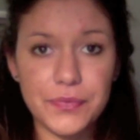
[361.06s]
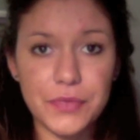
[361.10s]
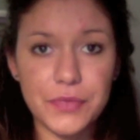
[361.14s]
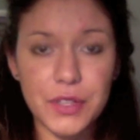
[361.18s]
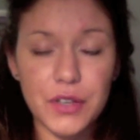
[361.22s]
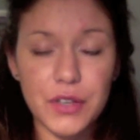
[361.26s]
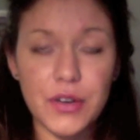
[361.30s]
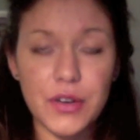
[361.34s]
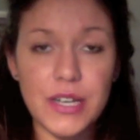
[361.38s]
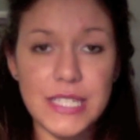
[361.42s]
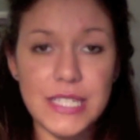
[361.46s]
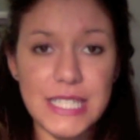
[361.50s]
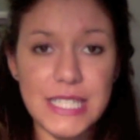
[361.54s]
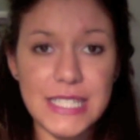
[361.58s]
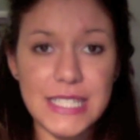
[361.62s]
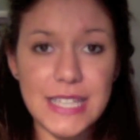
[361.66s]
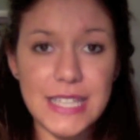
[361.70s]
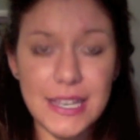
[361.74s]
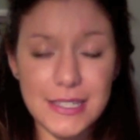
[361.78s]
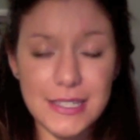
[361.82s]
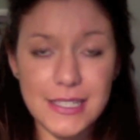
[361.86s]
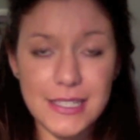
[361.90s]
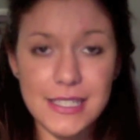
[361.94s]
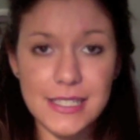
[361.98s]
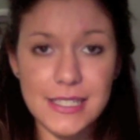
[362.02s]
crazy
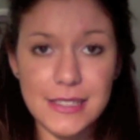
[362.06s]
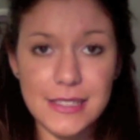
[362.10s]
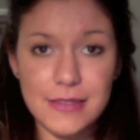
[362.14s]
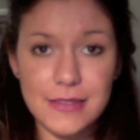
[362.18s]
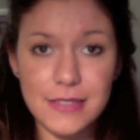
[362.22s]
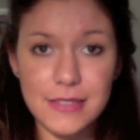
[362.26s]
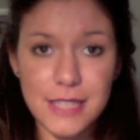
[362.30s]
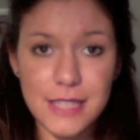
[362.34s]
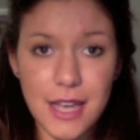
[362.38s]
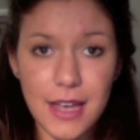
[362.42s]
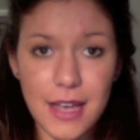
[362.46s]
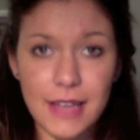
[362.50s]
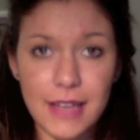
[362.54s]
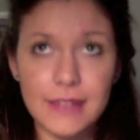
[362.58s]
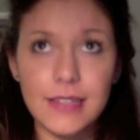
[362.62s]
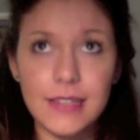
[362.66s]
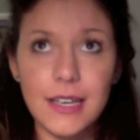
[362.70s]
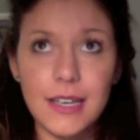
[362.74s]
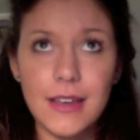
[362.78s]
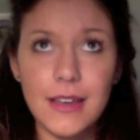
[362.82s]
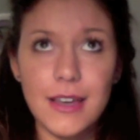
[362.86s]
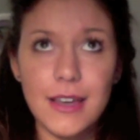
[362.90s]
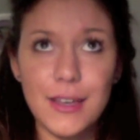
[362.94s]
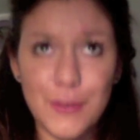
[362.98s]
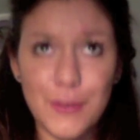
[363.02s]
sexy diet
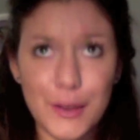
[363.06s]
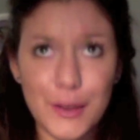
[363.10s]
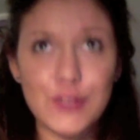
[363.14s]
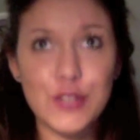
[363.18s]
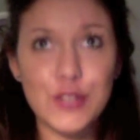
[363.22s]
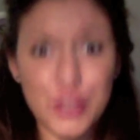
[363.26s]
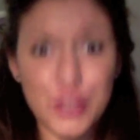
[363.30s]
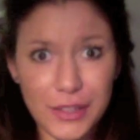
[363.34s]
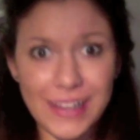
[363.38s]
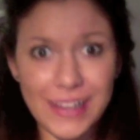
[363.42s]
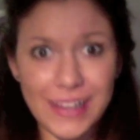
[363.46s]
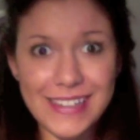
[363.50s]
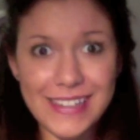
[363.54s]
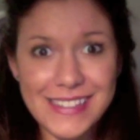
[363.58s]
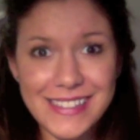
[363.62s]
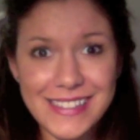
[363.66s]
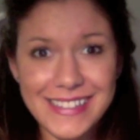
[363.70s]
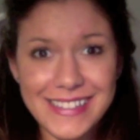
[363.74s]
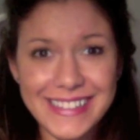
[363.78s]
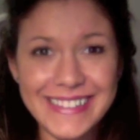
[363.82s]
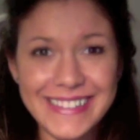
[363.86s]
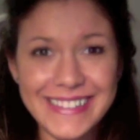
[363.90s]
adventure cleanse,